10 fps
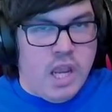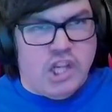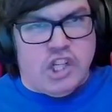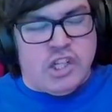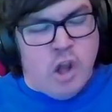
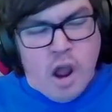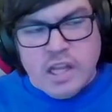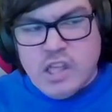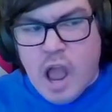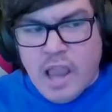She's not
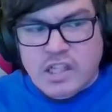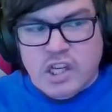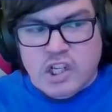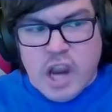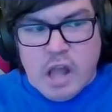as high as
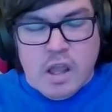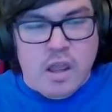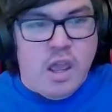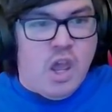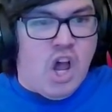T'Challa,
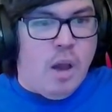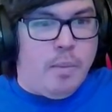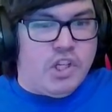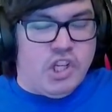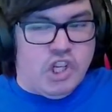uh,
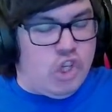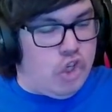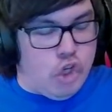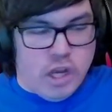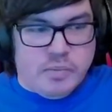but she's
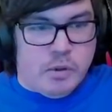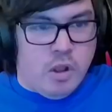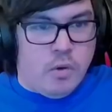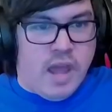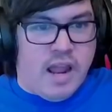just
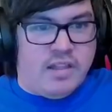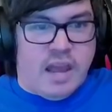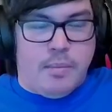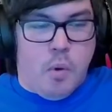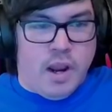below that at
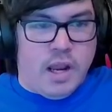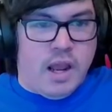that point.